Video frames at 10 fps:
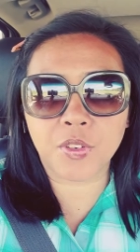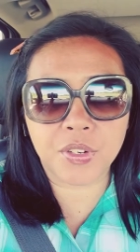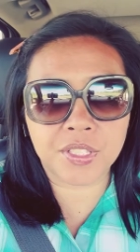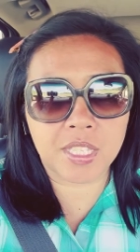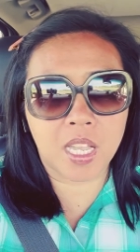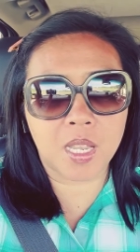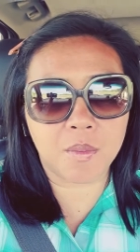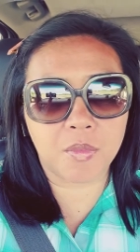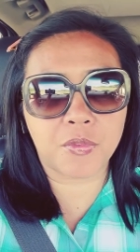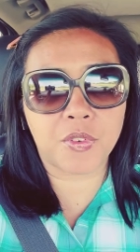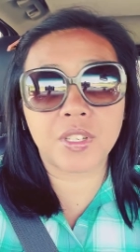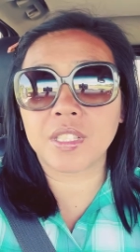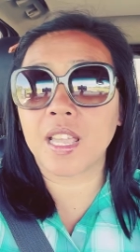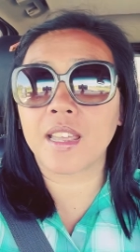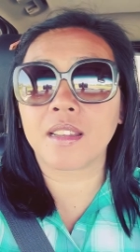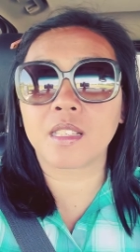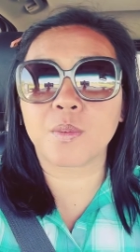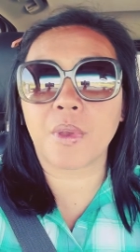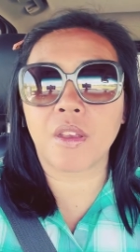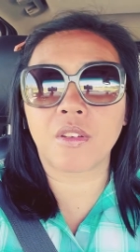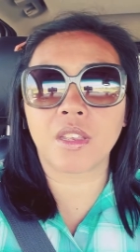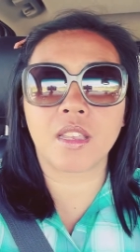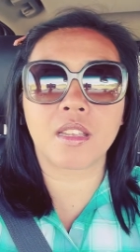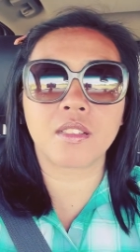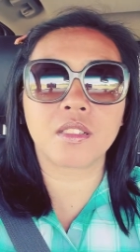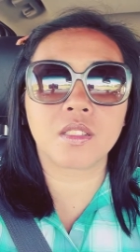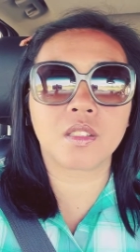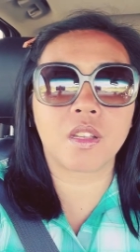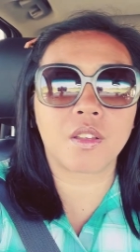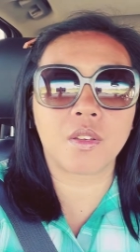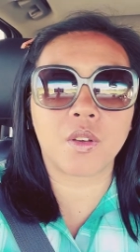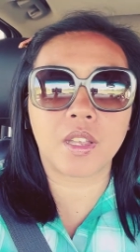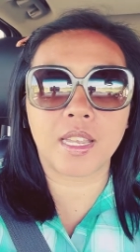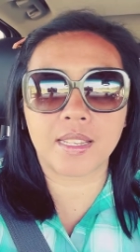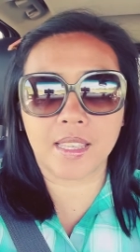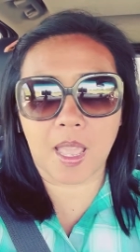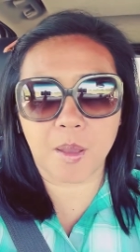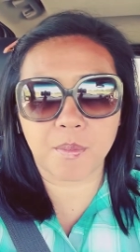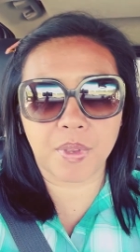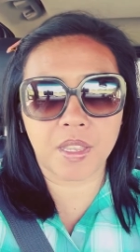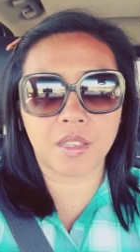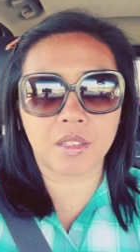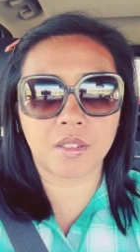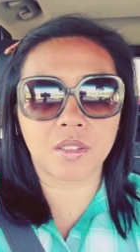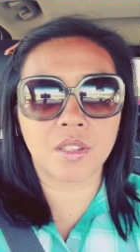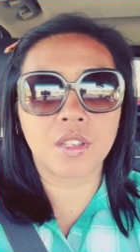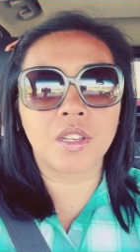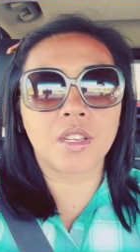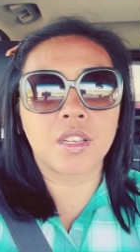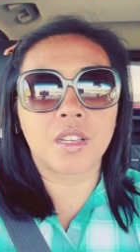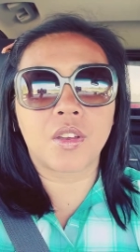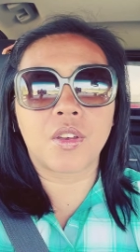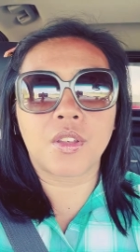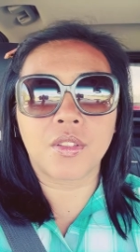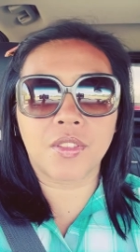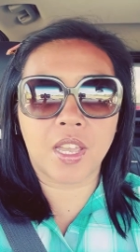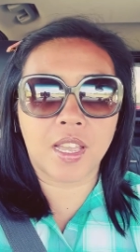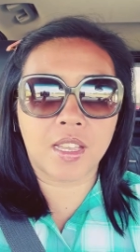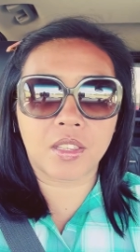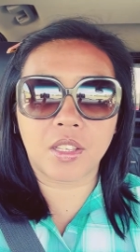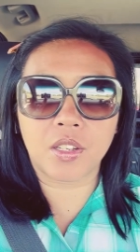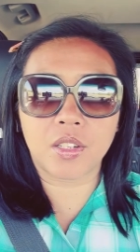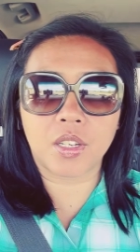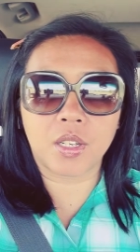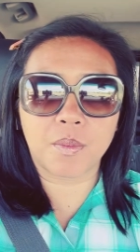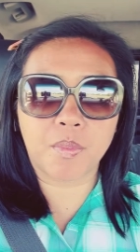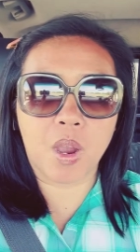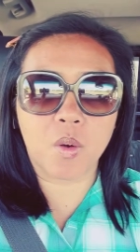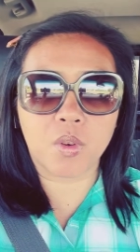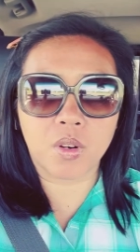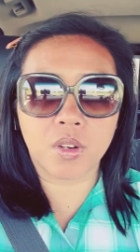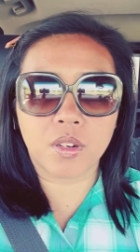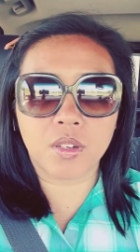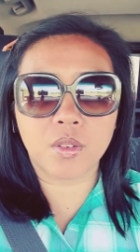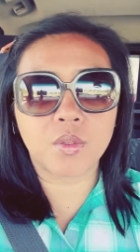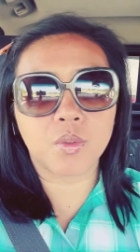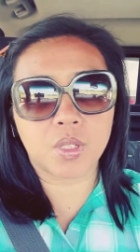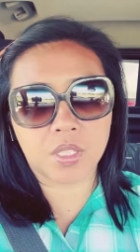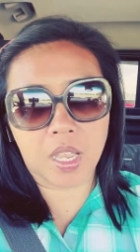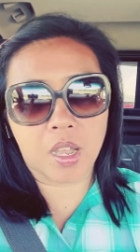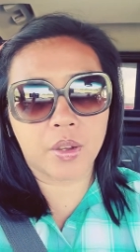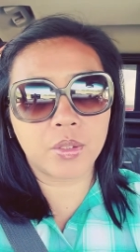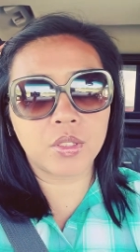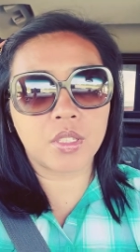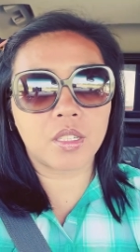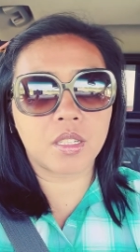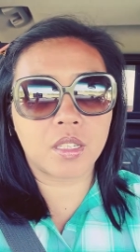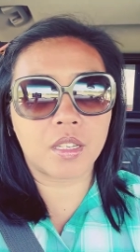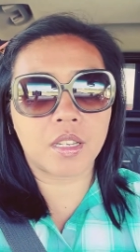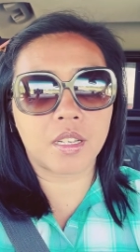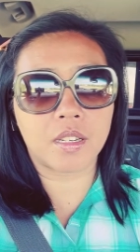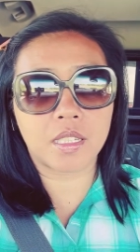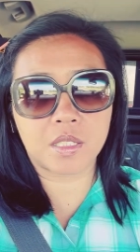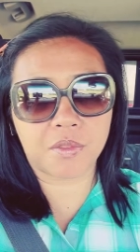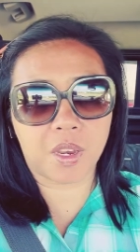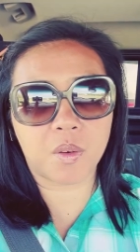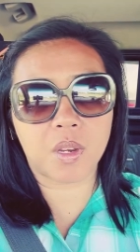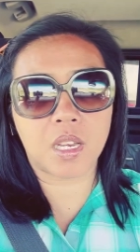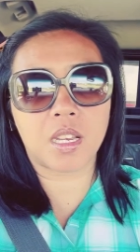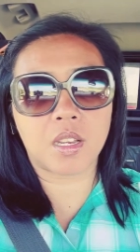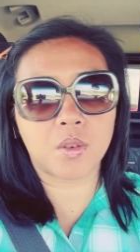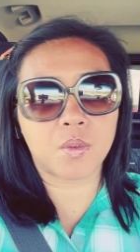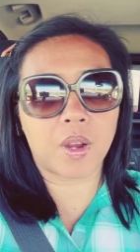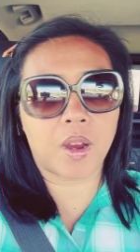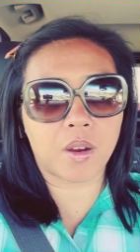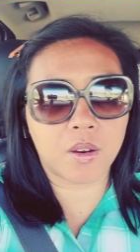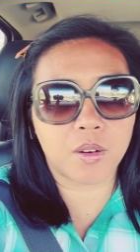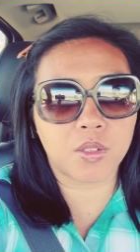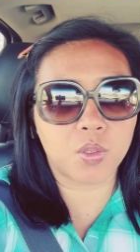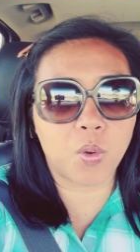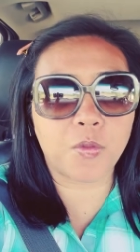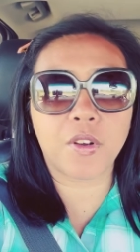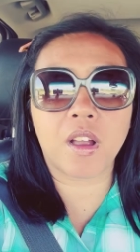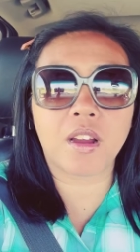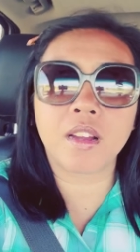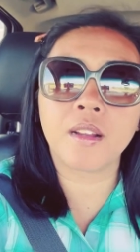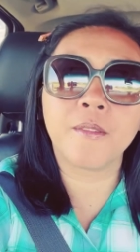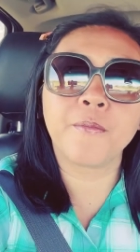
first time, first hand experience in camping that uh, the power was out and that's very rare so far